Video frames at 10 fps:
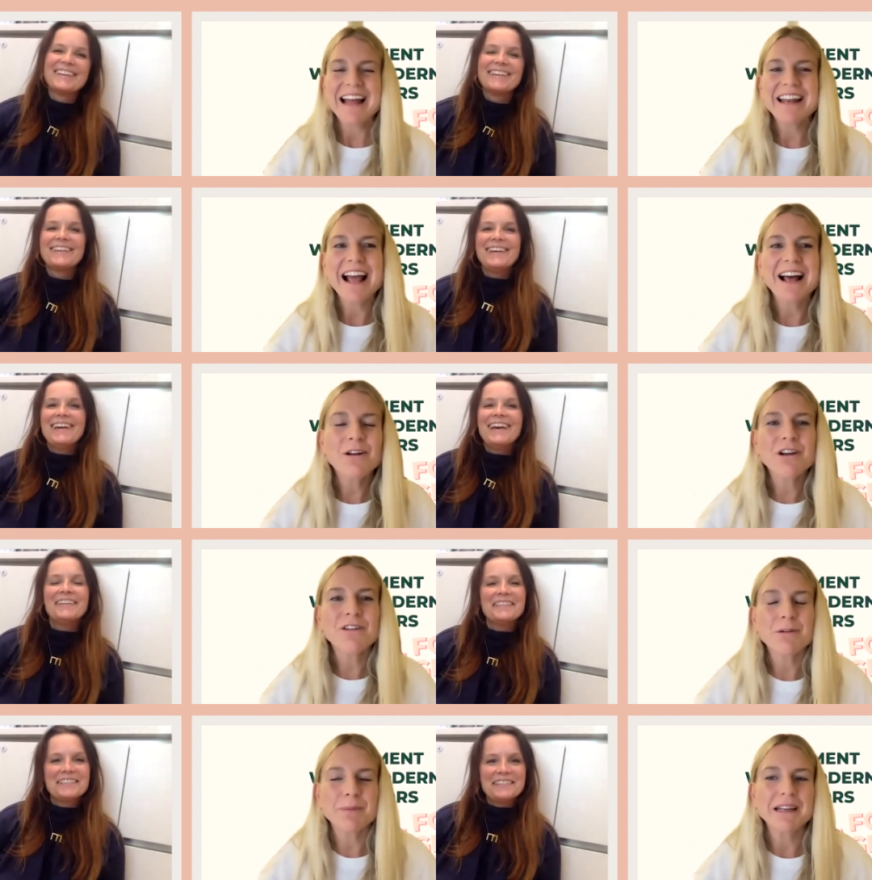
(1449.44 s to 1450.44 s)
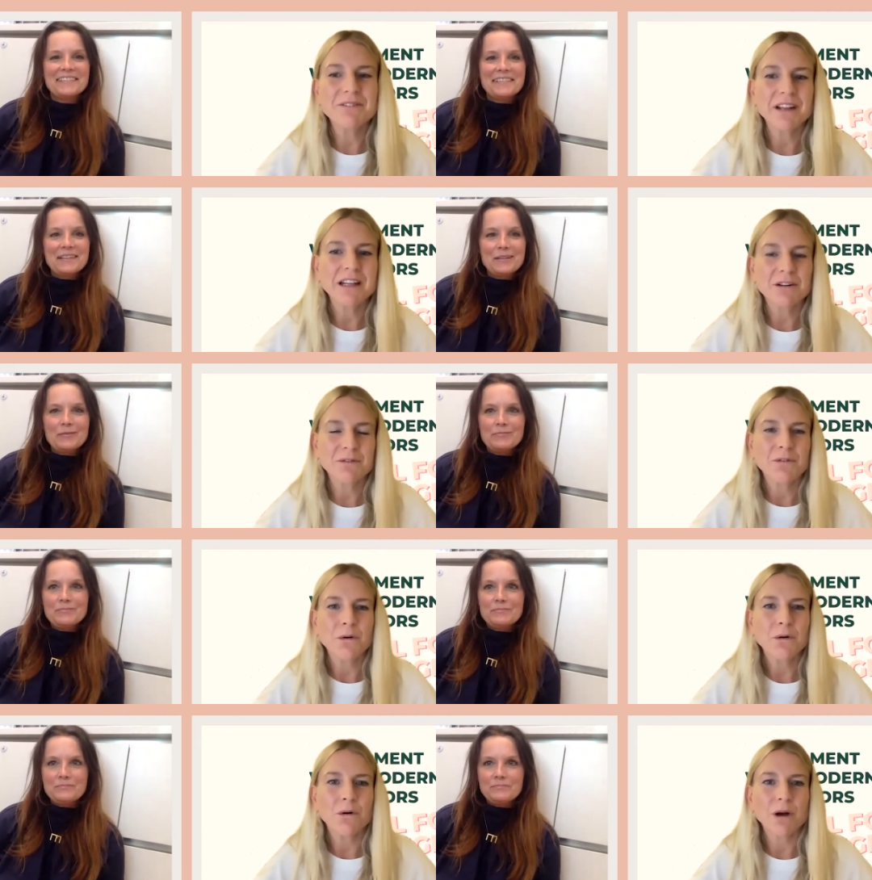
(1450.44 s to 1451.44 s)
Speaker 1: And how long have you been vegan
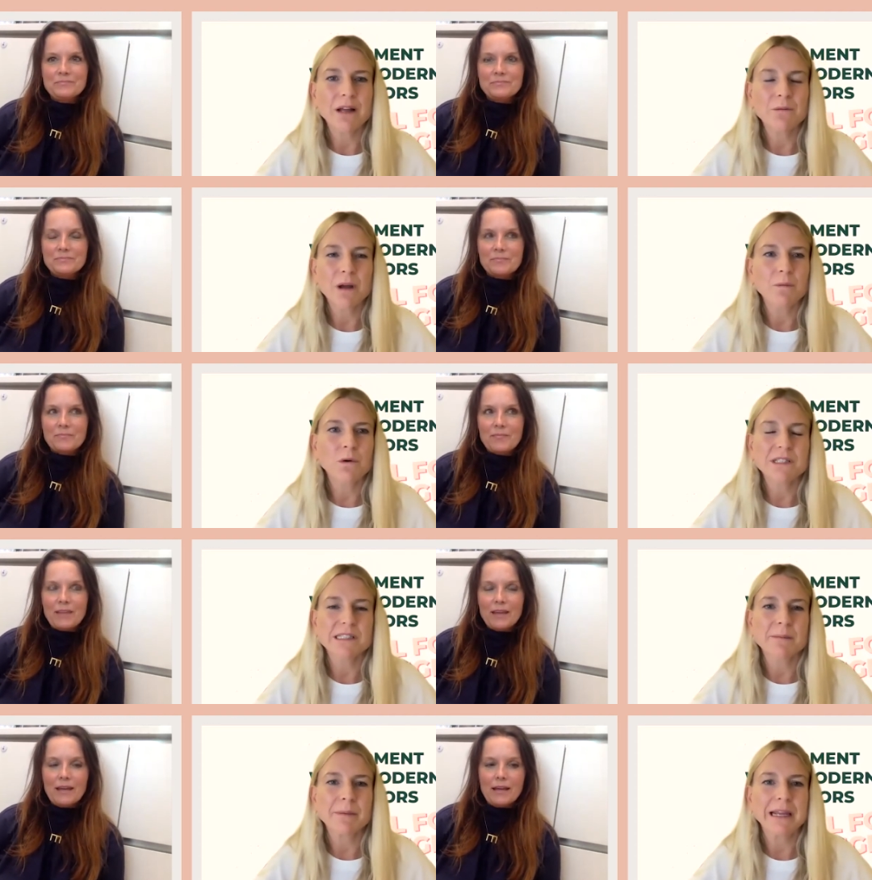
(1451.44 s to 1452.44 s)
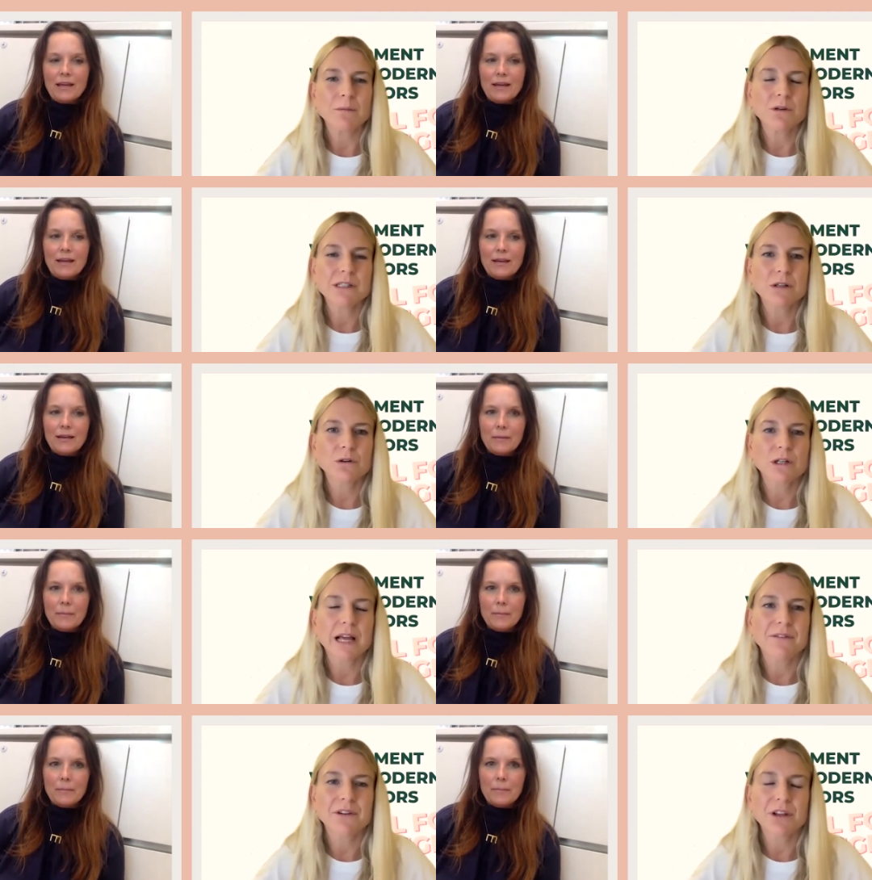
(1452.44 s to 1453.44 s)
for? And and what does it mean? Uh, does it look
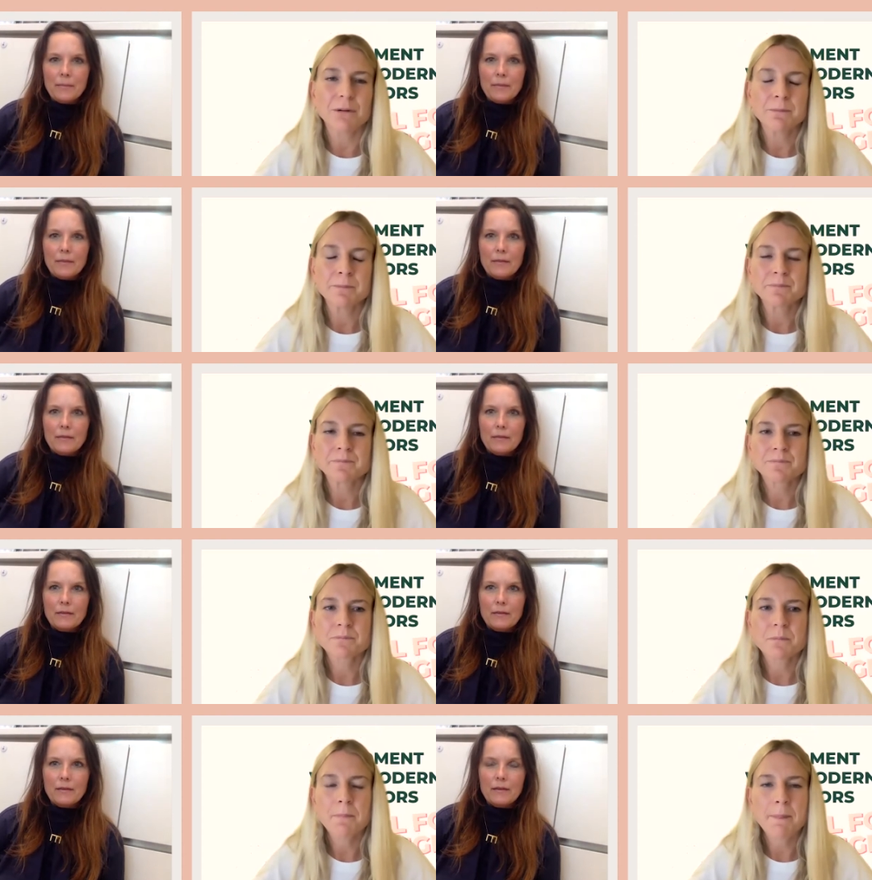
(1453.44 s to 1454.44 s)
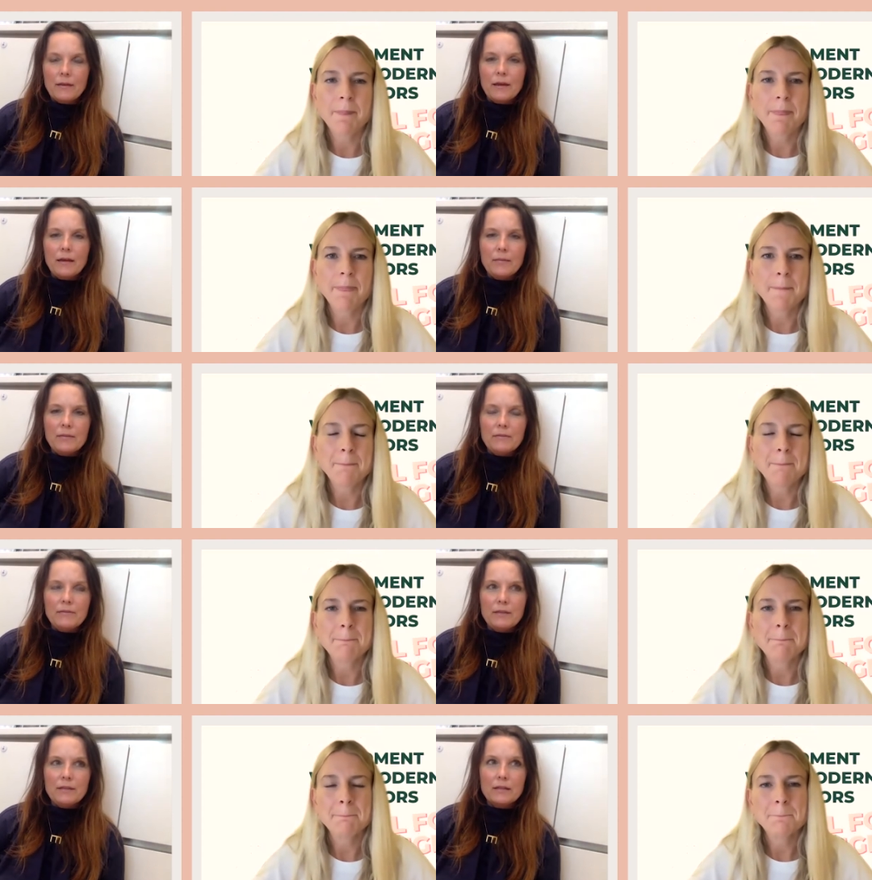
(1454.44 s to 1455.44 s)
like for you?
Speaker 2: I've been
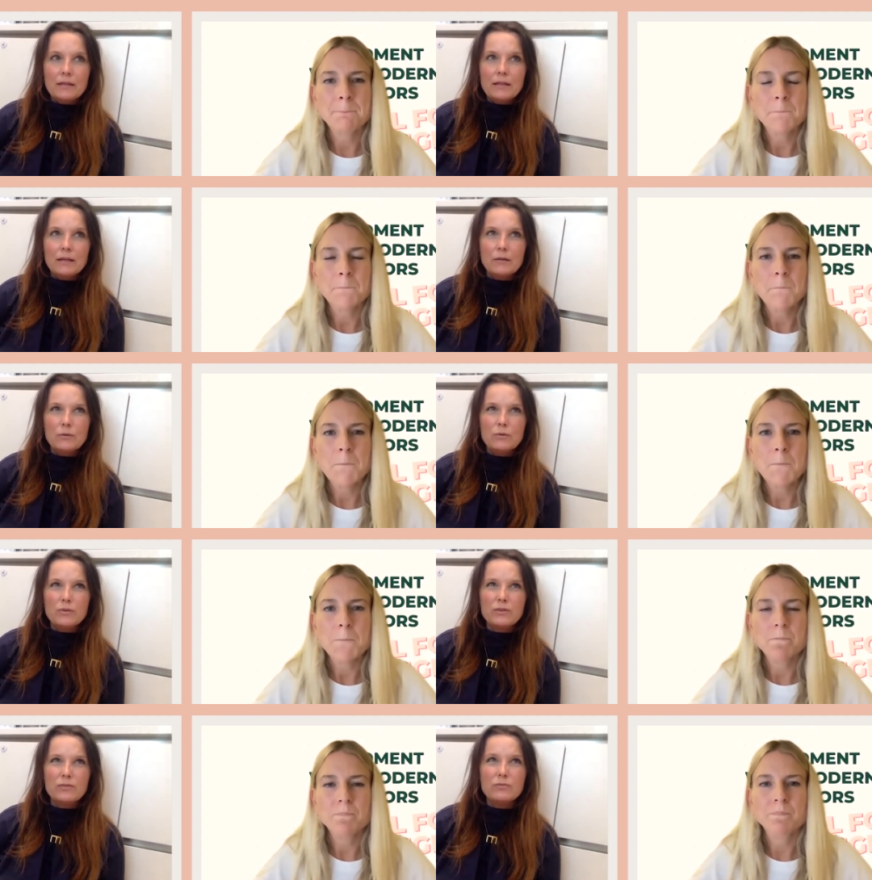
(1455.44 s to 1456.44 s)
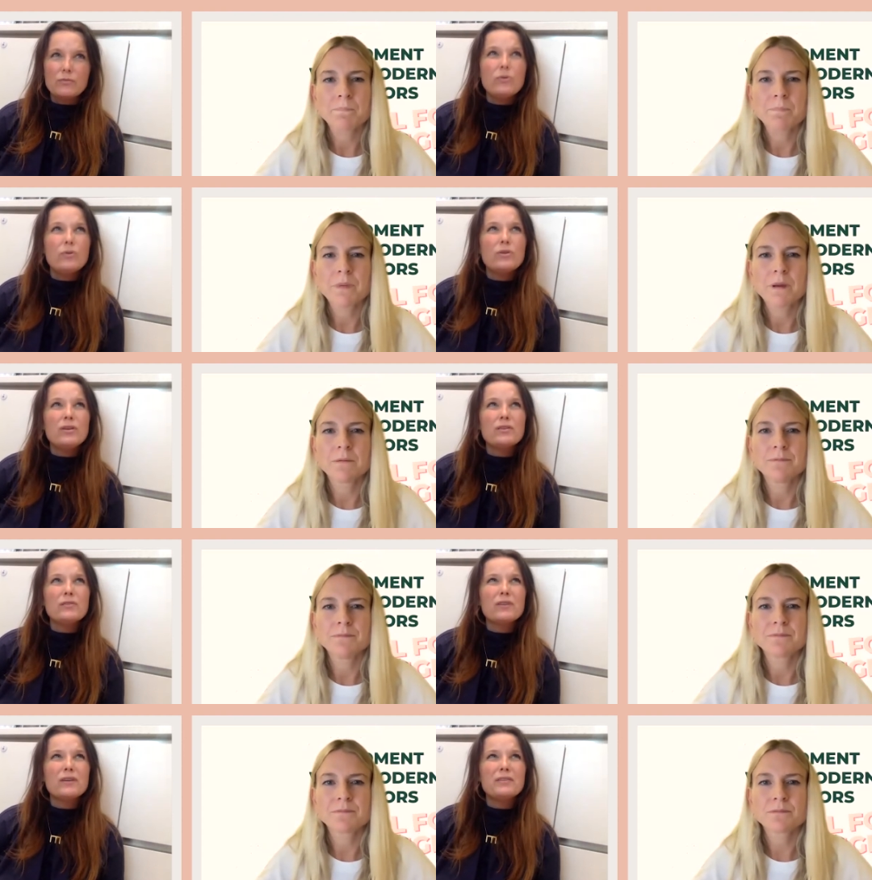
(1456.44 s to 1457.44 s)
vegan now. Is it four years,
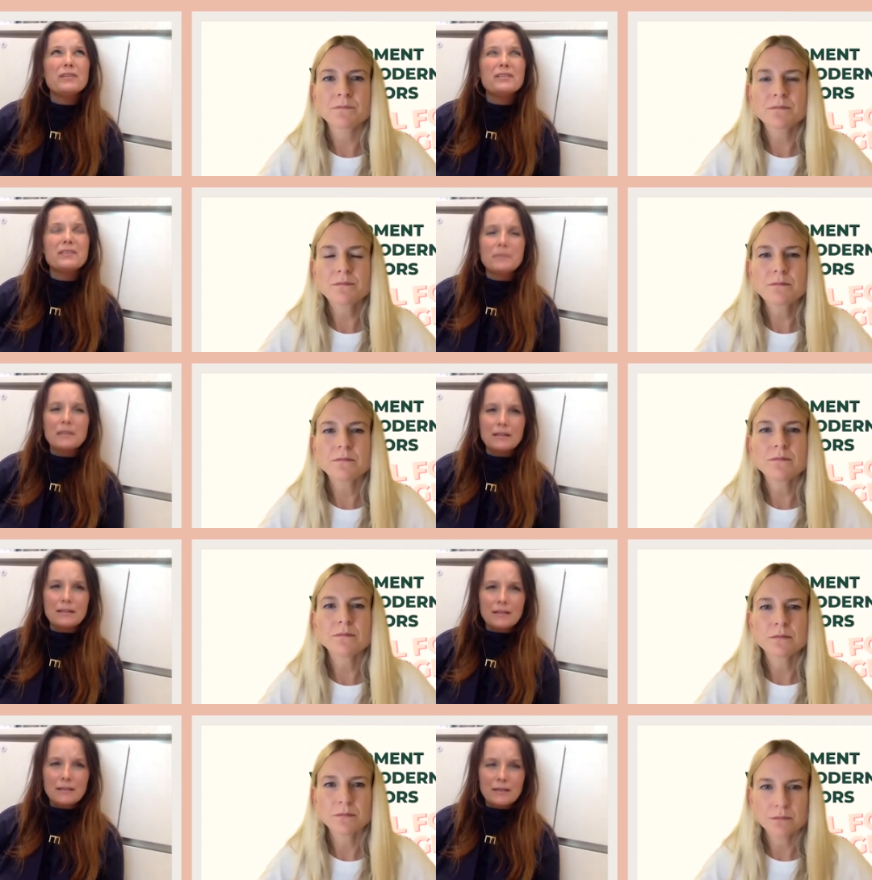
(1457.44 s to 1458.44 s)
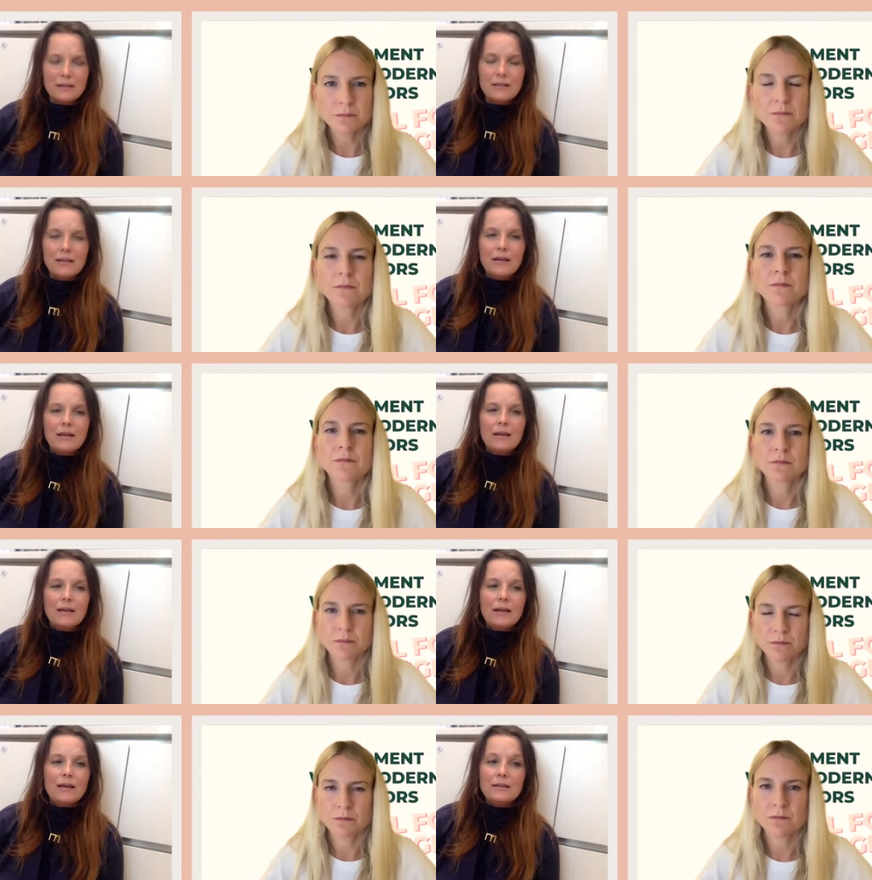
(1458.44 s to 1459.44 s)
five years, something like that? Yeah.
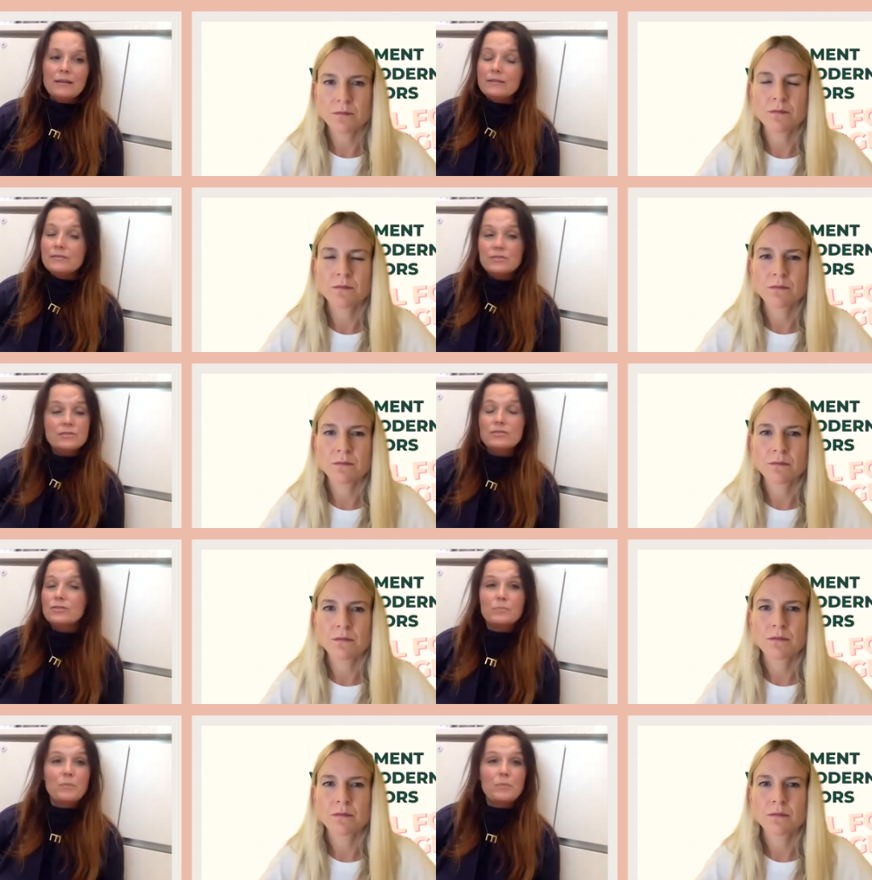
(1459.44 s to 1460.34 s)
And it's just it's just